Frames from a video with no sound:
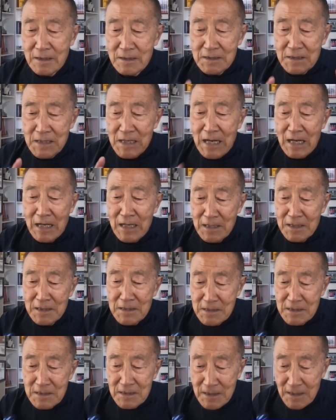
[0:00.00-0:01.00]

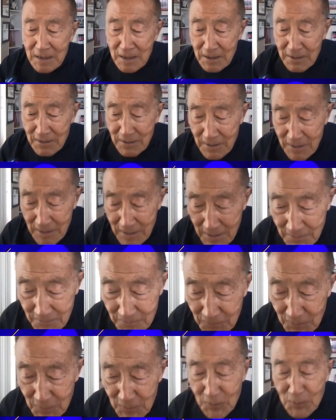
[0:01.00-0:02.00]
challenge
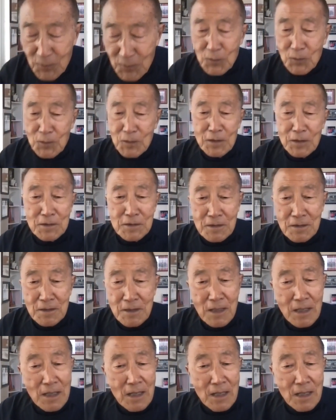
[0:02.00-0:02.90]
for the coalition